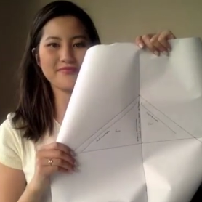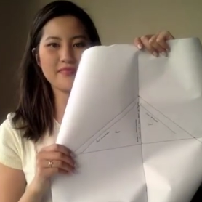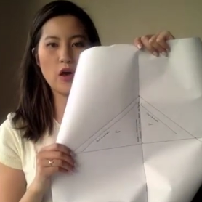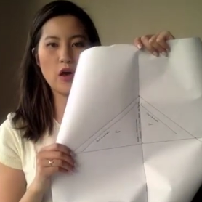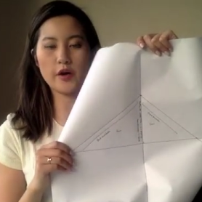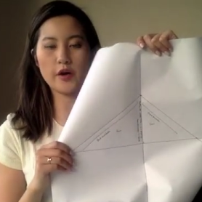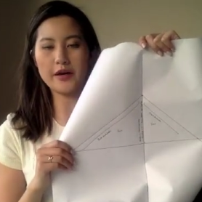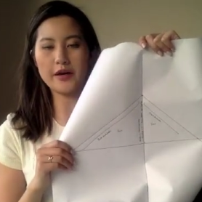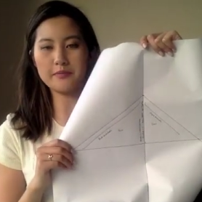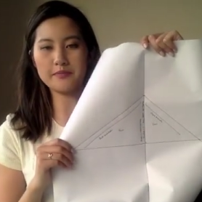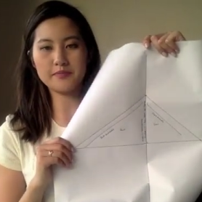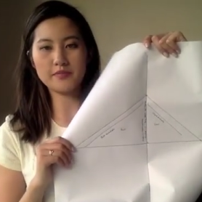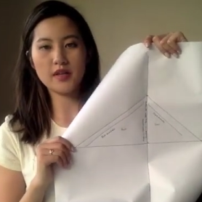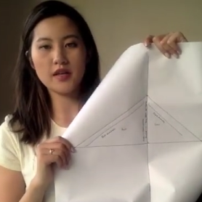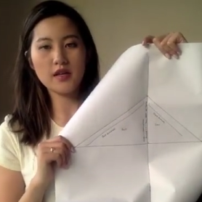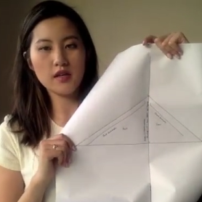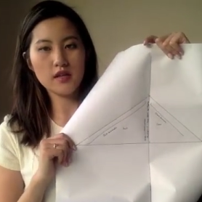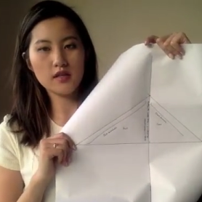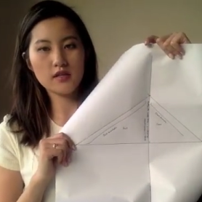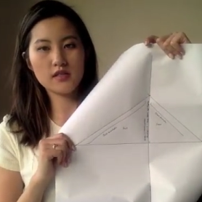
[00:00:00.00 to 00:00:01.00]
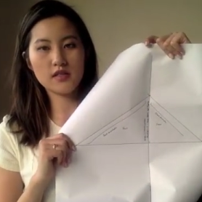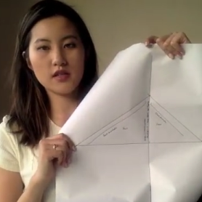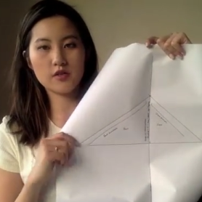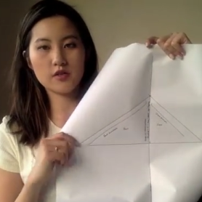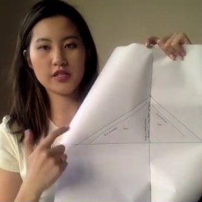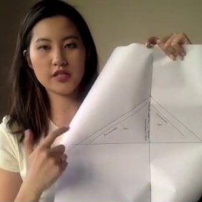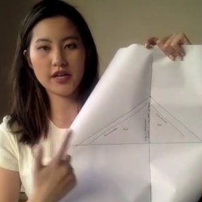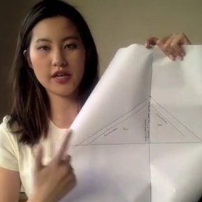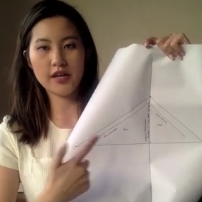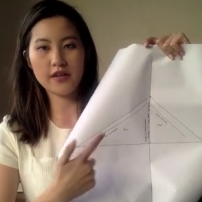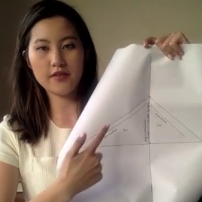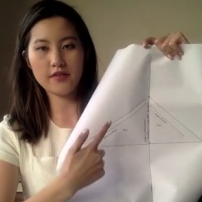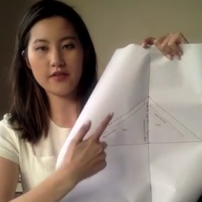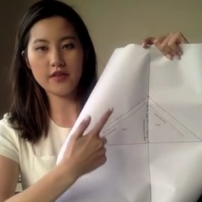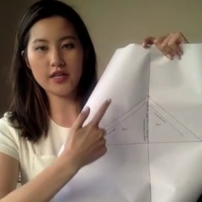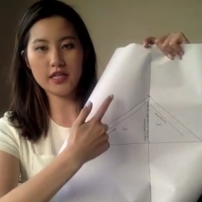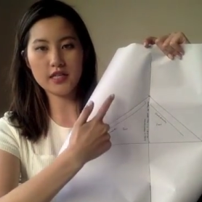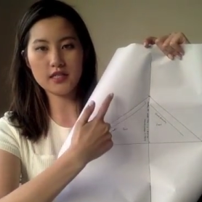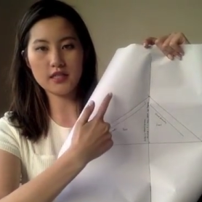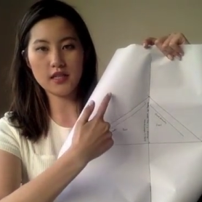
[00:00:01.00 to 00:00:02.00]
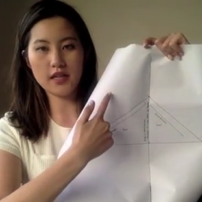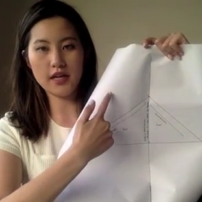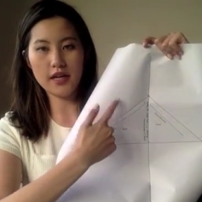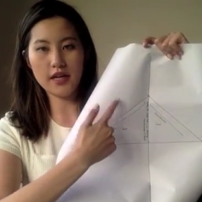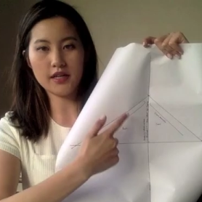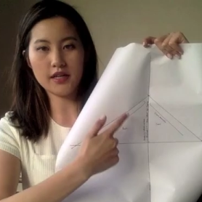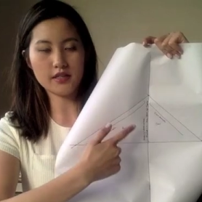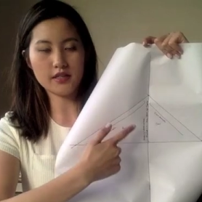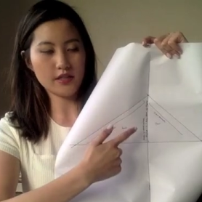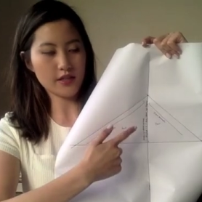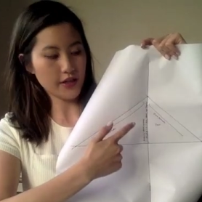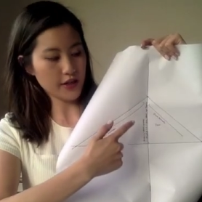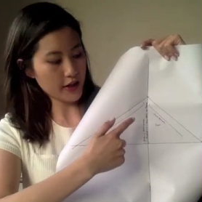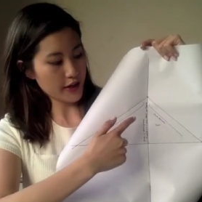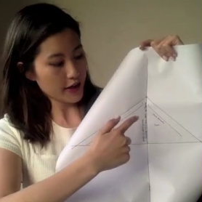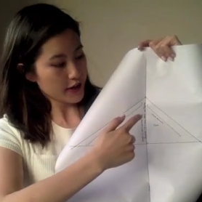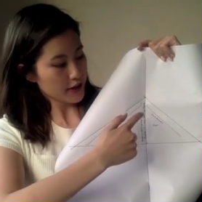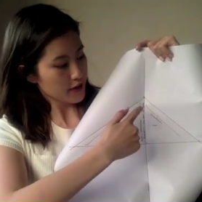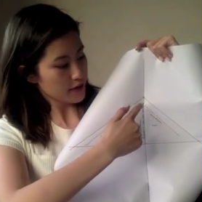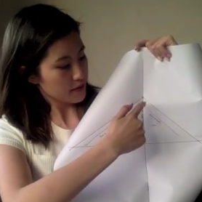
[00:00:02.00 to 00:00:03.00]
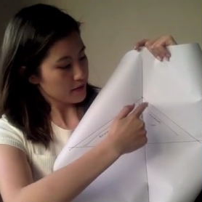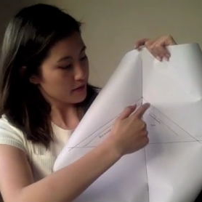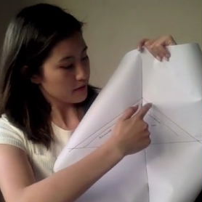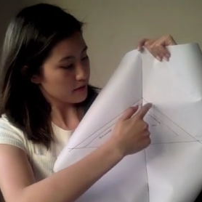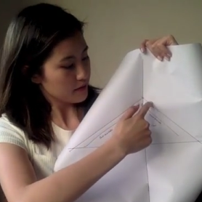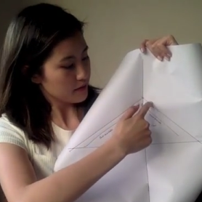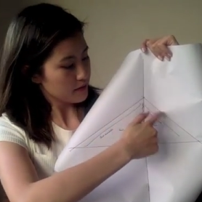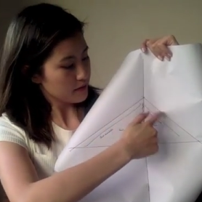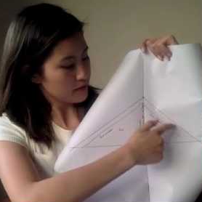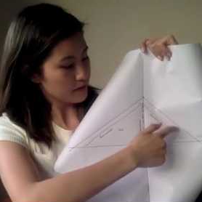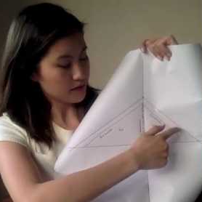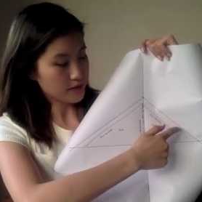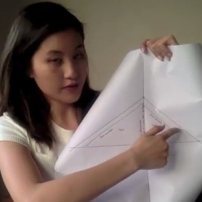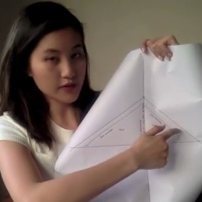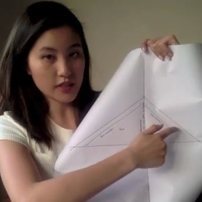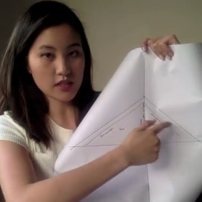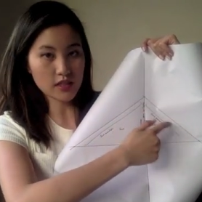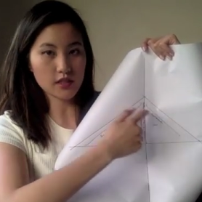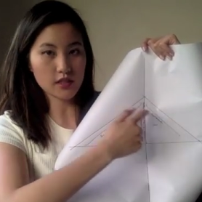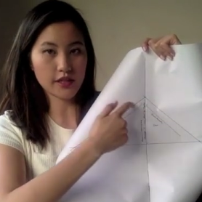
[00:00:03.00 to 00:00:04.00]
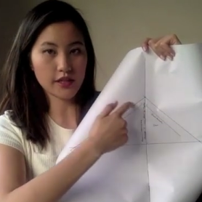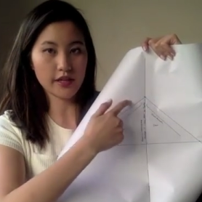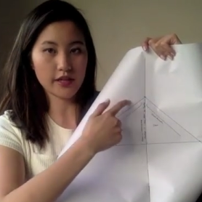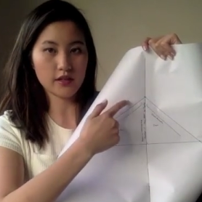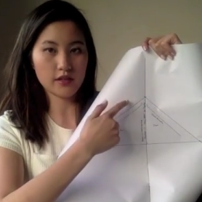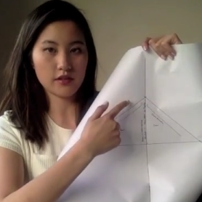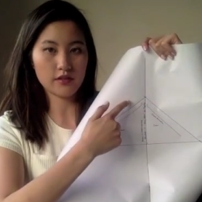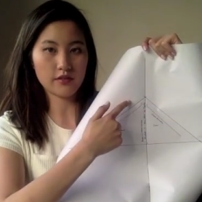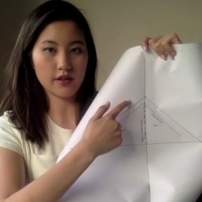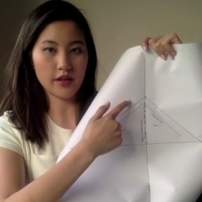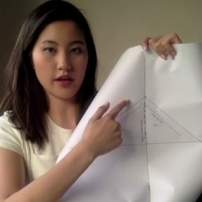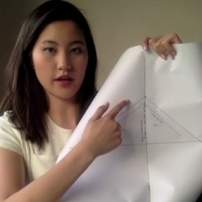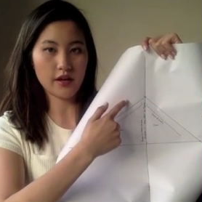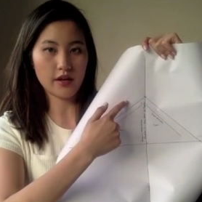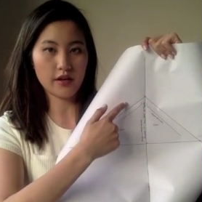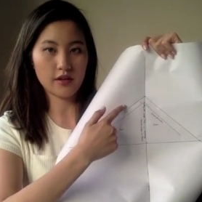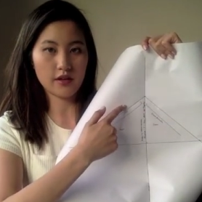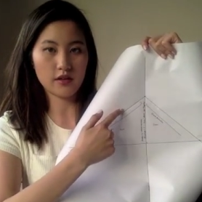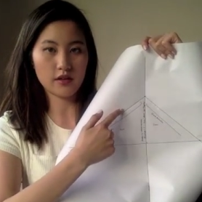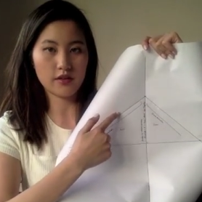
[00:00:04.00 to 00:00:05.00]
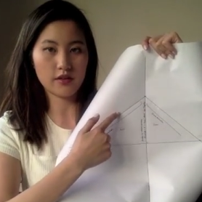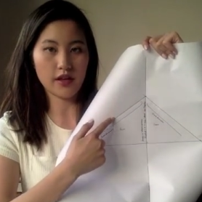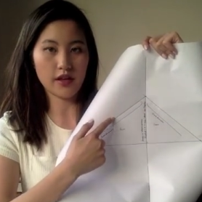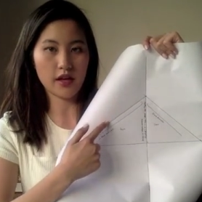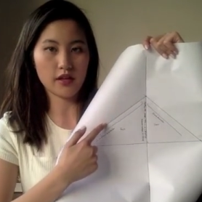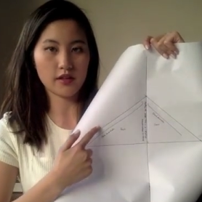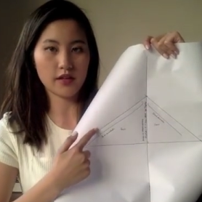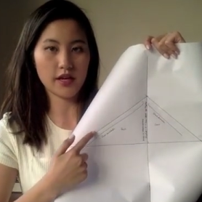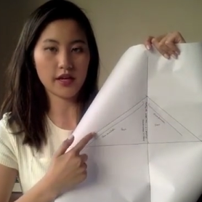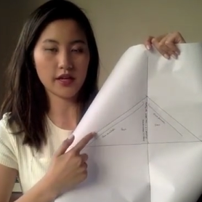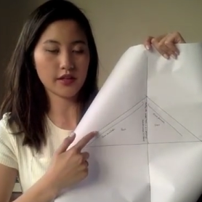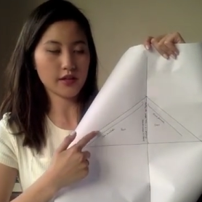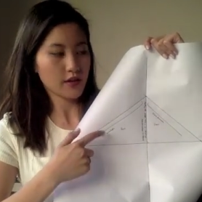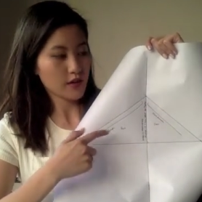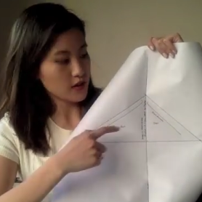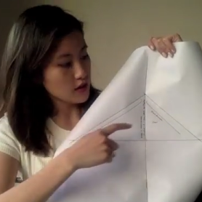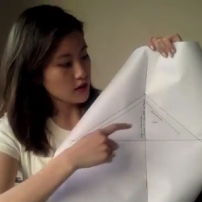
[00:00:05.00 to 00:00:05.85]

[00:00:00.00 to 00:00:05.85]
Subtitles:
Okay, so to get these legs here, this leg, that, and that leg.